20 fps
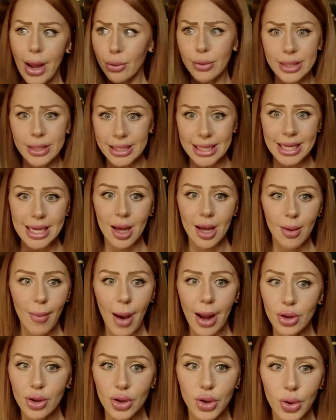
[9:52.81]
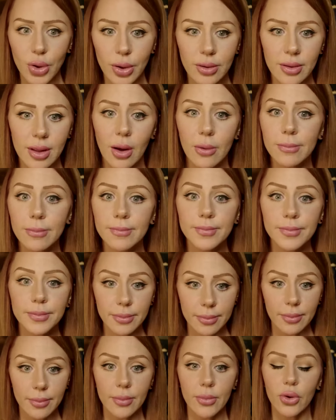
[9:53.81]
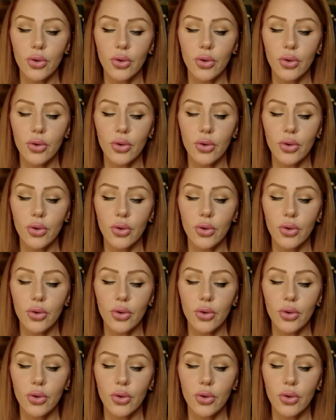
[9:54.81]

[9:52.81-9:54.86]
I don't see him. I just heard it. They go,